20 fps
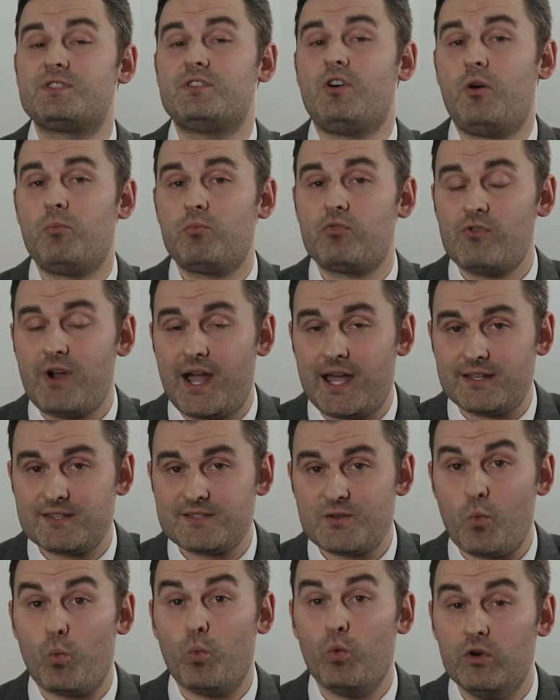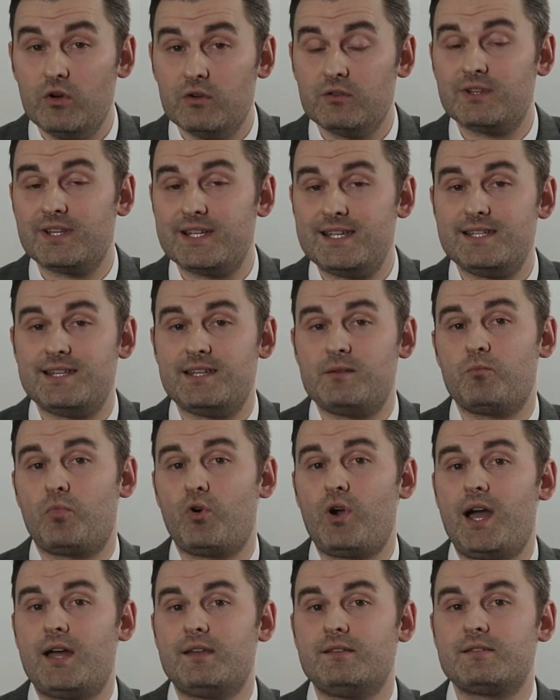top-ranked world-leading
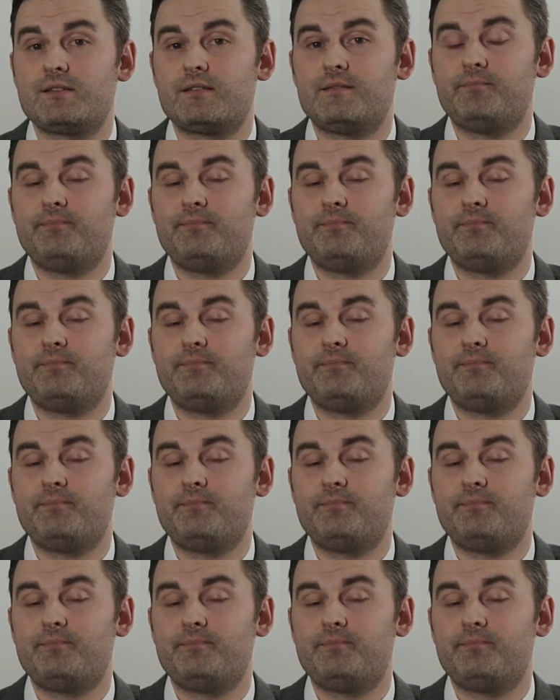brand.